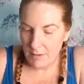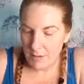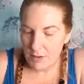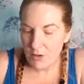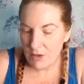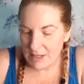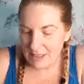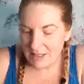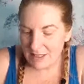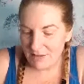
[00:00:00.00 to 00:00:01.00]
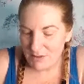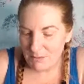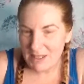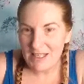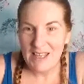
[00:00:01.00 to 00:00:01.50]
Your granddad gives
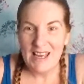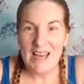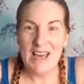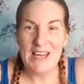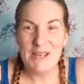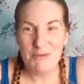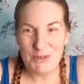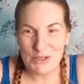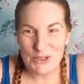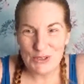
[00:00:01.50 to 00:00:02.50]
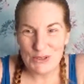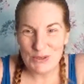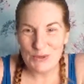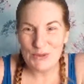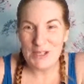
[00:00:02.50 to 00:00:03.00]
me, he wants you to know
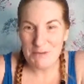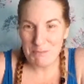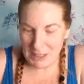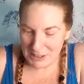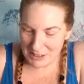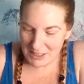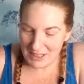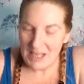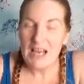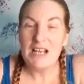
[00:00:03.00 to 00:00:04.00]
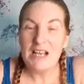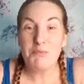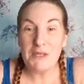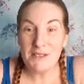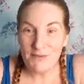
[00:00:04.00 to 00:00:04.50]
that he passed as
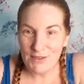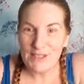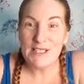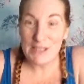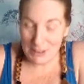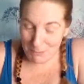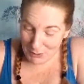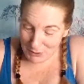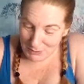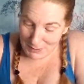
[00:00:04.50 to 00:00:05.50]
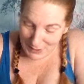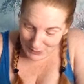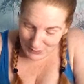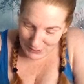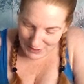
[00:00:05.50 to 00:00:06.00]
peacefully as he possibly
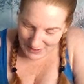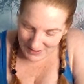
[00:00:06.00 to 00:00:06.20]
could.